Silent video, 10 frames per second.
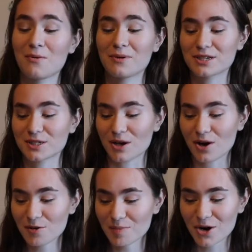which is
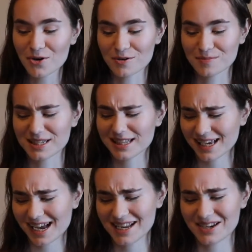all poems, and
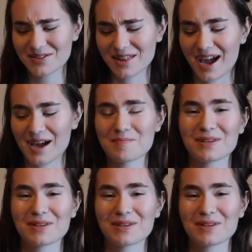I knew that,